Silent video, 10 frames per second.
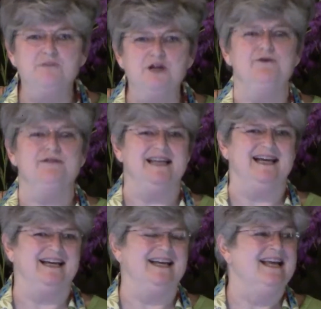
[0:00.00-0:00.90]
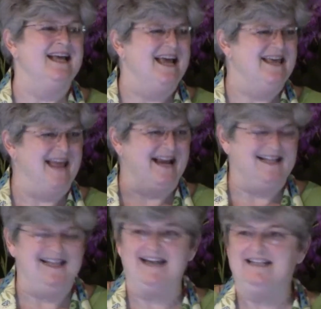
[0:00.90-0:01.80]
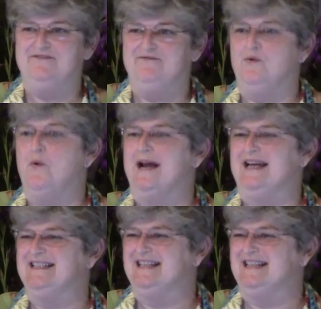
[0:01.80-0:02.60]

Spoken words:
music and that collective voice